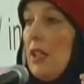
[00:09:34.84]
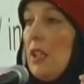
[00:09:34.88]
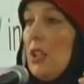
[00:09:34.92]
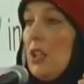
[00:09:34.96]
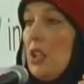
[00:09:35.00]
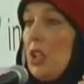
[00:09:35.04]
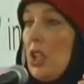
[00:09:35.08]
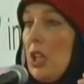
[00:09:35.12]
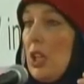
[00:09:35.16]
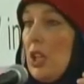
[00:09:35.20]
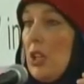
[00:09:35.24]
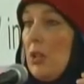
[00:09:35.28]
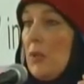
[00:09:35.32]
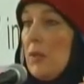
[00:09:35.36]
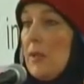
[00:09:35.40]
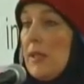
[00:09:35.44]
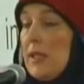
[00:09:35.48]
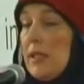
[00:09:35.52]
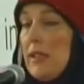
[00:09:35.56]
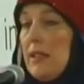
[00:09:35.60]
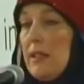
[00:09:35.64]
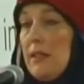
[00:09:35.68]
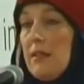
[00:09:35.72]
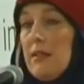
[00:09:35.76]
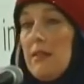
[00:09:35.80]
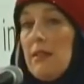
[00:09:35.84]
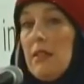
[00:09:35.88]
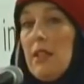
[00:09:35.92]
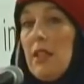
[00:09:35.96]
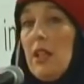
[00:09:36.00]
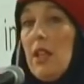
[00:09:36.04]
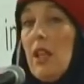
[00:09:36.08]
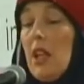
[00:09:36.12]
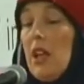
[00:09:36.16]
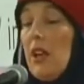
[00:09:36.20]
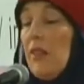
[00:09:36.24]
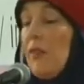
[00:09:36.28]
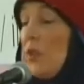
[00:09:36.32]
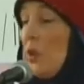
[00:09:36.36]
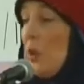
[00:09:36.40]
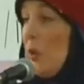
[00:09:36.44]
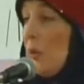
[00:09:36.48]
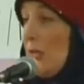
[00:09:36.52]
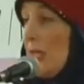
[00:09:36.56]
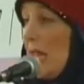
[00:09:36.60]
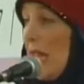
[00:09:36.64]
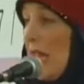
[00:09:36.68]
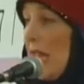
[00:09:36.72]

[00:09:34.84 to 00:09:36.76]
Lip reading: and closer. Of course,